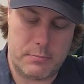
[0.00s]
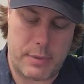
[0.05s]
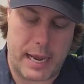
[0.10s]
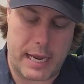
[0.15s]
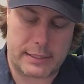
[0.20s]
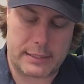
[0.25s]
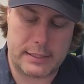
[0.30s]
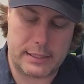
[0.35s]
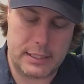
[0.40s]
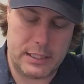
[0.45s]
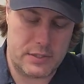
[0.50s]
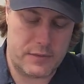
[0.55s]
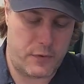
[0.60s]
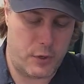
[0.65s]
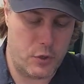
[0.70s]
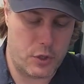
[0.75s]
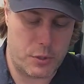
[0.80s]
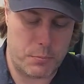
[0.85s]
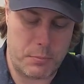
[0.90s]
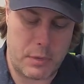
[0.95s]
Back to these
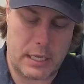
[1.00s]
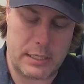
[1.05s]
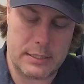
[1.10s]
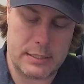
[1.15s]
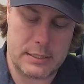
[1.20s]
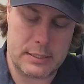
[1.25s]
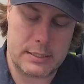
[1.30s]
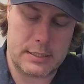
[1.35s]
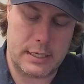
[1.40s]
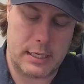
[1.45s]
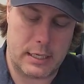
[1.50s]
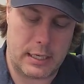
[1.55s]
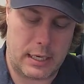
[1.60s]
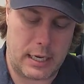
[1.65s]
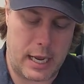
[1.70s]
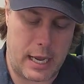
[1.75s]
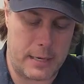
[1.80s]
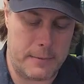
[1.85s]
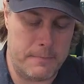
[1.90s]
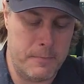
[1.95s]
fusion buttons yet
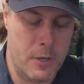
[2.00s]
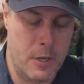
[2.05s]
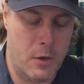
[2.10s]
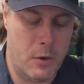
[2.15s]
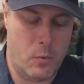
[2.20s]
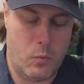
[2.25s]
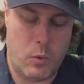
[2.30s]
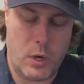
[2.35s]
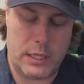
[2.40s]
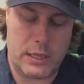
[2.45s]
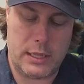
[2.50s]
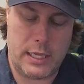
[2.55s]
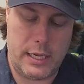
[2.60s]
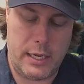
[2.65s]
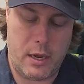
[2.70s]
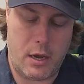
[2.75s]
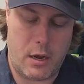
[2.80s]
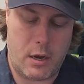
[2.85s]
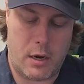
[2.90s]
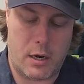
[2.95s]
again. What
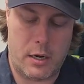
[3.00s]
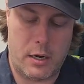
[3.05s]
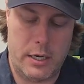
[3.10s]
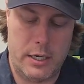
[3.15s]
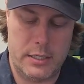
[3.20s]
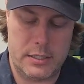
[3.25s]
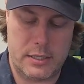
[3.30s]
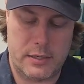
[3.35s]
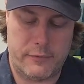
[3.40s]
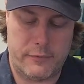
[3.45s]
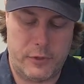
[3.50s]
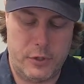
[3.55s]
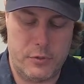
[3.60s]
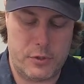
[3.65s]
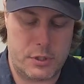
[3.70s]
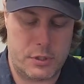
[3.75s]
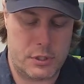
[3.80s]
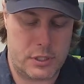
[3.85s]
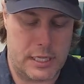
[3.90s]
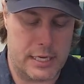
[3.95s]
they are is a
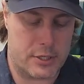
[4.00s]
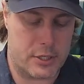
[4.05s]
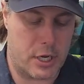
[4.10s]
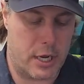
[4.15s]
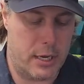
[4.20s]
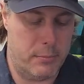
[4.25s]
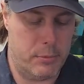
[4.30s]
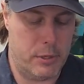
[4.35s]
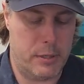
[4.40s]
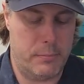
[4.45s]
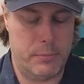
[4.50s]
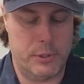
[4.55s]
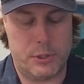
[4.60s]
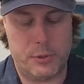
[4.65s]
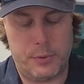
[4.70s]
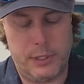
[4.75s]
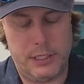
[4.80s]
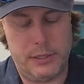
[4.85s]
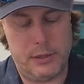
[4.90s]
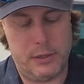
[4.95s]
fusion/hybrid
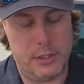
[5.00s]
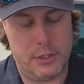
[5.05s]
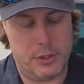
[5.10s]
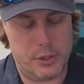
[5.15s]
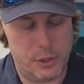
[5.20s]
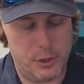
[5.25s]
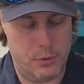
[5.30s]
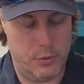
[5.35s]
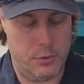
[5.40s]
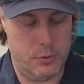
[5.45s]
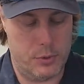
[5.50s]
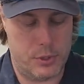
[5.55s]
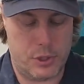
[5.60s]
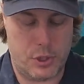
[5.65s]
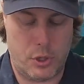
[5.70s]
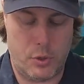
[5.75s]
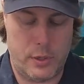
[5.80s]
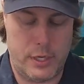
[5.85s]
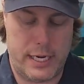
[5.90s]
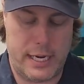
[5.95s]
between the two.
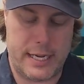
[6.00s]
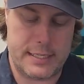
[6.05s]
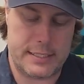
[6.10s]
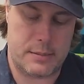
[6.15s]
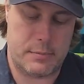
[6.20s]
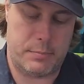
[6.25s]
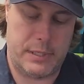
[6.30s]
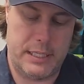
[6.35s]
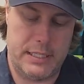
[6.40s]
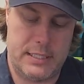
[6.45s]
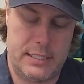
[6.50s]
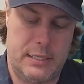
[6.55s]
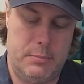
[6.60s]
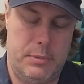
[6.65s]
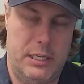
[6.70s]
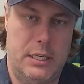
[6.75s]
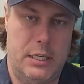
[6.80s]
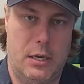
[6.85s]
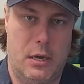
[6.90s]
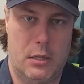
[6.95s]
So it has a
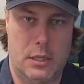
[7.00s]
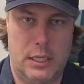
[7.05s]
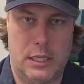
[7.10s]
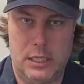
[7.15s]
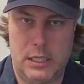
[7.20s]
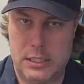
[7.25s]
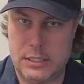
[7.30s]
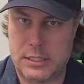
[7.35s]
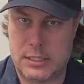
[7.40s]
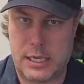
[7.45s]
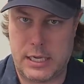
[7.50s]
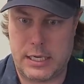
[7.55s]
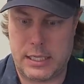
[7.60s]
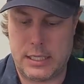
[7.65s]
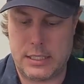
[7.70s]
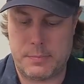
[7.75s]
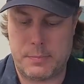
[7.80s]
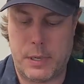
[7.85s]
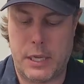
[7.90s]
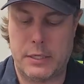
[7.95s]
PCB on the inside
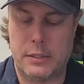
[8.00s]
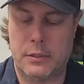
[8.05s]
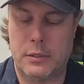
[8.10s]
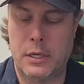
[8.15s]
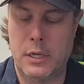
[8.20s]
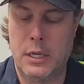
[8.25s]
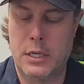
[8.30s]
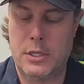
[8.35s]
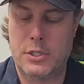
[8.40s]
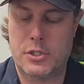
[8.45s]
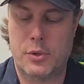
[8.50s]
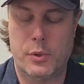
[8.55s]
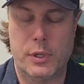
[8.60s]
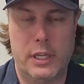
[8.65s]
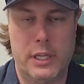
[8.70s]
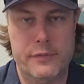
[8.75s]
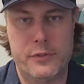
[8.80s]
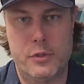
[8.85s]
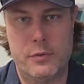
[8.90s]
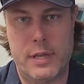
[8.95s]
of this button, so
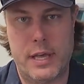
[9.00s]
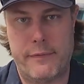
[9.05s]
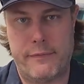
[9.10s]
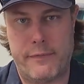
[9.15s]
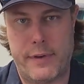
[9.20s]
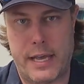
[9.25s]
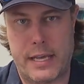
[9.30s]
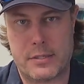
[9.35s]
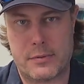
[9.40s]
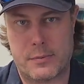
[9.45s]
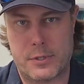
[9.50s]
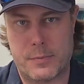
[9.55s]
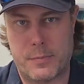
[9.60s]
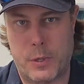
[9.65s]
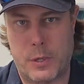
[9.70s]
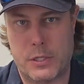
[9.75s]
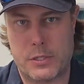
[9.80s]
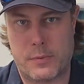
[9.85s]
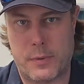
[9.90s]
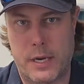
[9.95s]
it gives you that fast
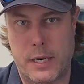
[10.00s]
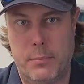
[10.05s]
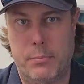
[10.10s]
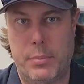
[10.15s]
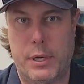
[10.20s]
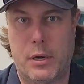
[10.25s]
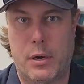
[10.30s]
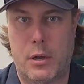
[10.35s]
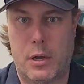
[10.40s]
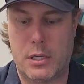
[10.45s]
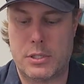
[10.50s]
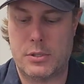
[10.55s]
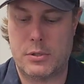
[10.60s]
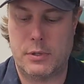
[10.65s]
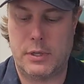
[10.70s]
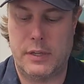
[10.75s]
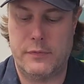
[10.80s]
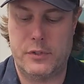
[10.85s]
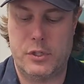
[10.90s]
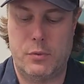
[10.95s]
response rate, but it
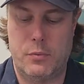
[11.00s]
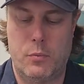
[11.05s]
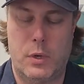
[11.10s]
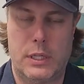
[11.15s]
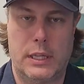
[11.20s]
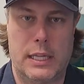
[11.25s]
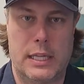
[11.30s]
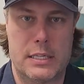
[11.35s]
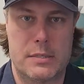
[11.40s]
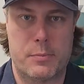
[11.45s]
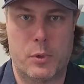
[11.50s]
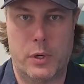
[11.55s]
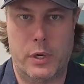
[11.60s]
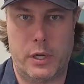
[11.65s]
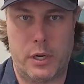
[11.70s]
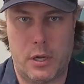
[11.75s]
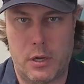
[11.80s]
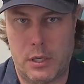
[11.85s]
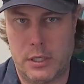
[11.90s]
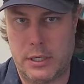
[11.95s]
also gives you one less
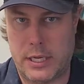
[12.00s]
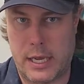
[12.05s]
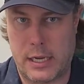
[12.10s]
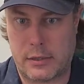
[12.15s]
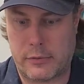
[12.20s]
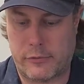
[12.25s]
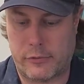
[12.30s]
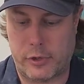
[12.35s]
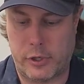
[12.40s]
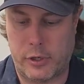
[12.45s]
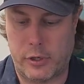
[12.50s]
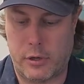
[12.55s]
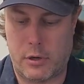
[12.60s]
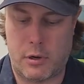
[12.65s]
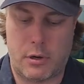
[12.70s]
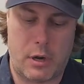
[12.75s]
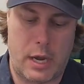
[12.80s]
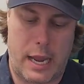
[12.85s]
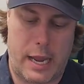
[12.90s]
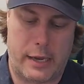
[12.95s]
point of contact for
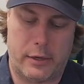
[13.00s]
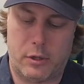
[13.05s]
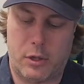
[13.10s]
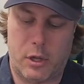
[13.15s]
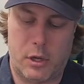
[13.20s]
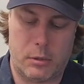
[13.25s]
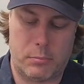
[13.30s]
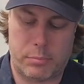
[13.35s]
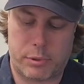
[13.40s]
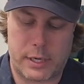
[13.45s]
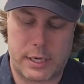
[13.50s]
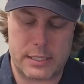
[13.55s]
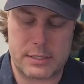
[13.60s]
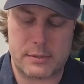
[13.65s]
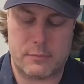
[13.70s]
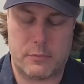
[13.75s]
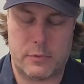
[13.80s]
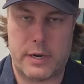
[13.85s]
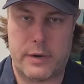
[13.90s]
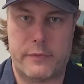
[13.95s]
your analog
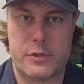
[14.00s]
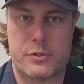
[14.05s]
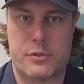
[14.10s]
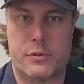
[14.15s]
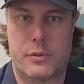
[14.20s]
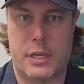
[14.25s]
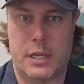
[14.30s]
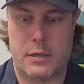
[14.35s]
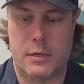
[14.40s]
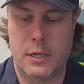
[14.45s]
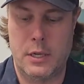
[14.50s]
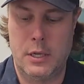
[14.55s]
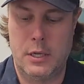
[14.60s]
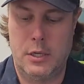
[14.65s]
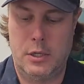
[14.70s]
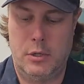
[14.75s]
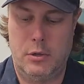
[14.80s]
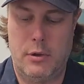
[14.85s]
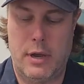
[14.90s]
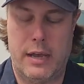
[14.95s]
press and whatever, so that
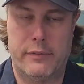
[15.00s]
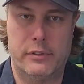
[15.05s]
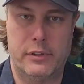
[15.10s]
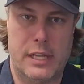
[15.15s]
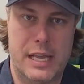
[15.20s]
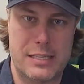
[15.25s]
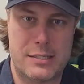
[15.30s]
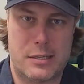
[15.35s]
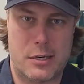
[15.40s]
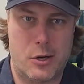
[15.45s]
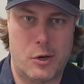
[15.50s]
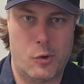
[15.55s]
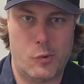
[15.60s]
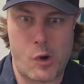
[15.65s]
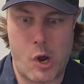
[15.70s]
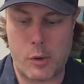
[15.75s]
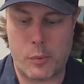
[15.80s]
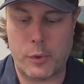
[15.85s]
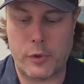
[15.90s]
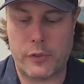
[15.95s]
you have less to go
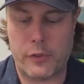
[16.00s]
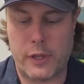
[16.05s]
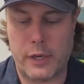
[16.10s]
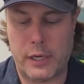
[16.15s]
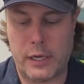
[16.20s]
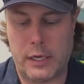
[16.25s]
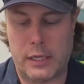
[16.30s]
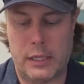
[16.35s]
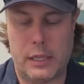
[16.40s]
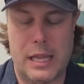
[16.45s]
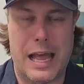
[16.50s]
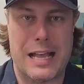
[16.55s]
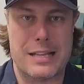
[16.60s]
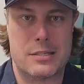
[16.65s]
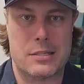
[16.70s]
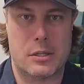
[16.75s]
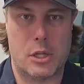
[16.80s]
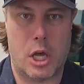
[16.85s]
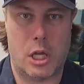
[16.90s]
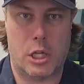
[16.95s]
wrong with it and it lasts a